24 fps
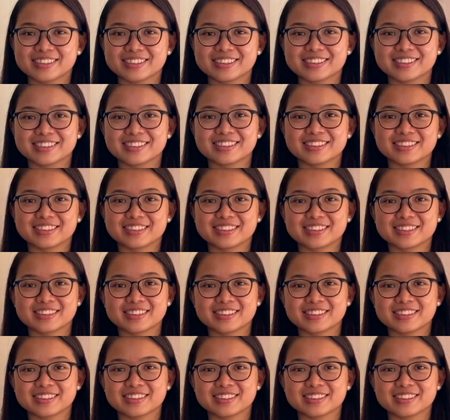
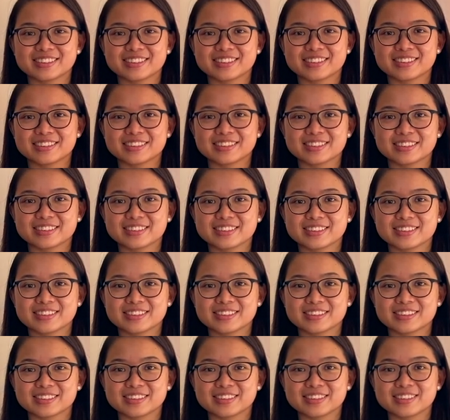
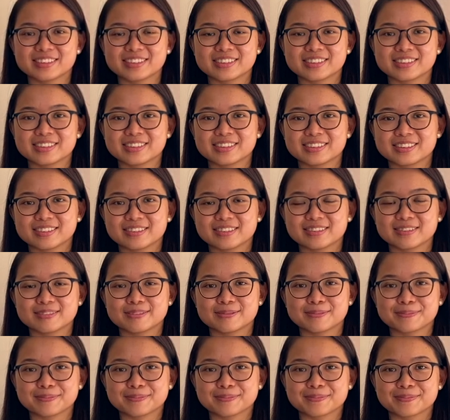
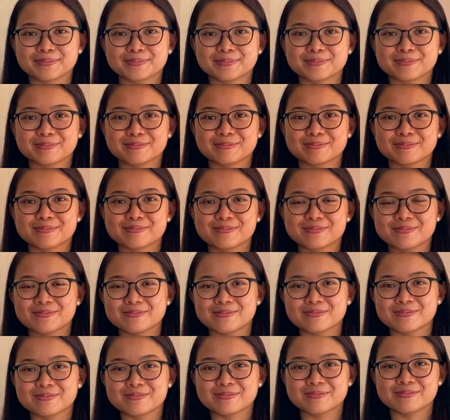
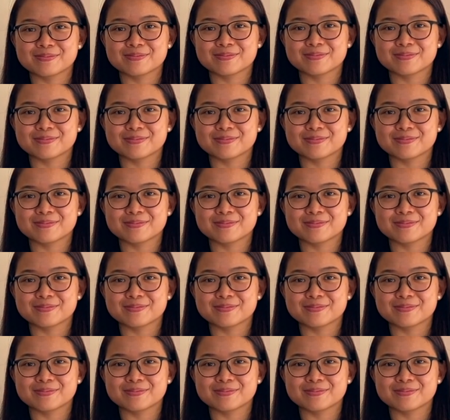(silent)